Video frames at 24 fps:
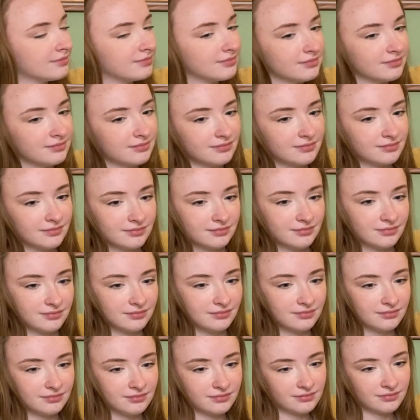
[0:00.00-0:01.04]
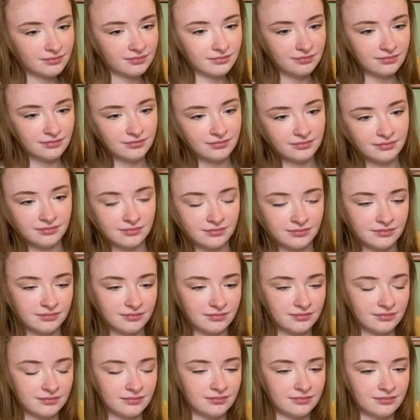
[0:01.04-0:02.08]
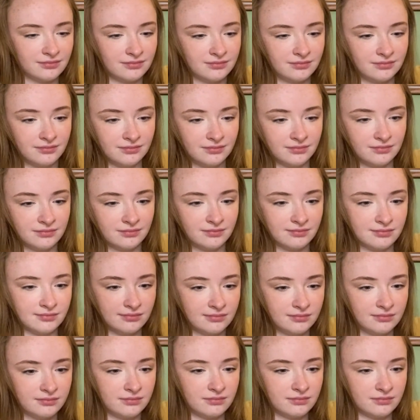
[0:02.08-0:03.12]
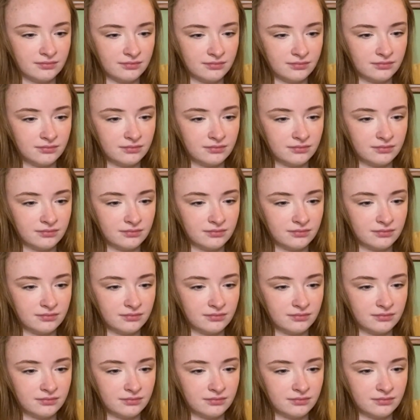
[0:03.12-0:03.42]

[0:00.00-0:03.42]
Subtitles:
(not speaking)